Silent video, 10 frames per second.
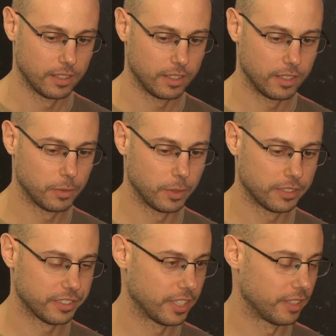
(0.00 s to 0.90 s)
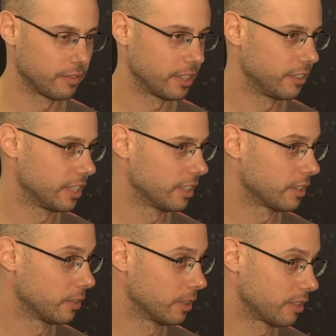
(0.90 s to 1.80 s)
It was a very
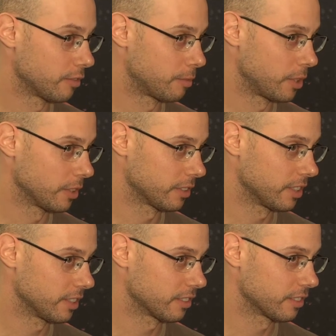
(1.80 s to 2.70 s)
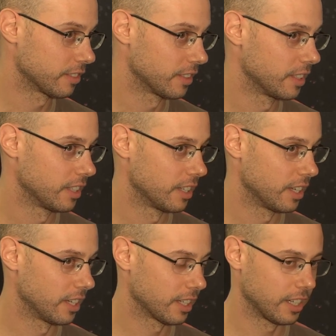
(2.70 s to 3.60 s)
intuitive process.
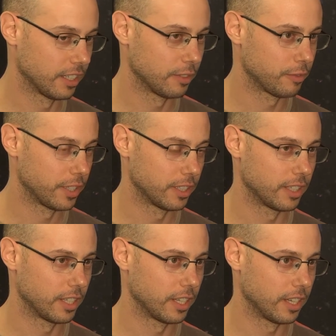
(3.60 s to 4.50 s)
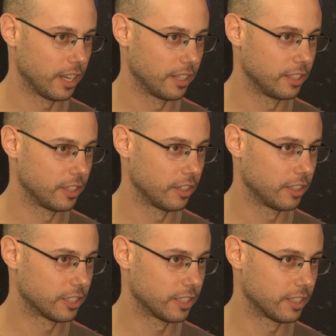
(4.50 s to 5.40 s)
I kind of had the
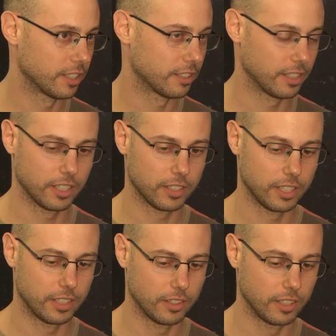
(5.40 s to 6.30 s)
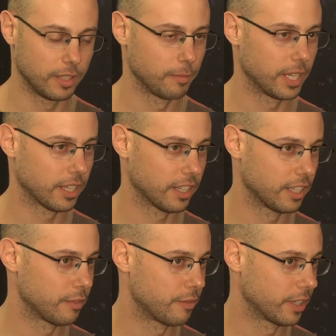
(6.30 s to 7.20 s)
ideology that I can only make
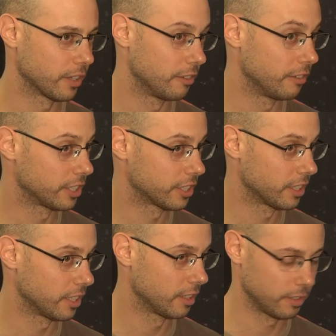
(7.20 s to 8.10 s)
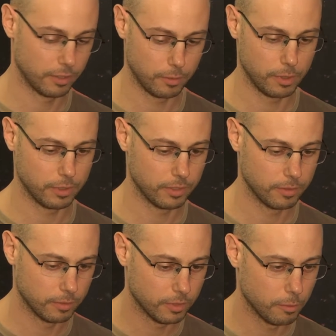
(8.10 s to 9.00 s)
anything original
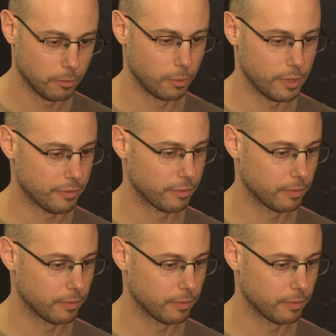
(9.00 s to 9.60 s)
with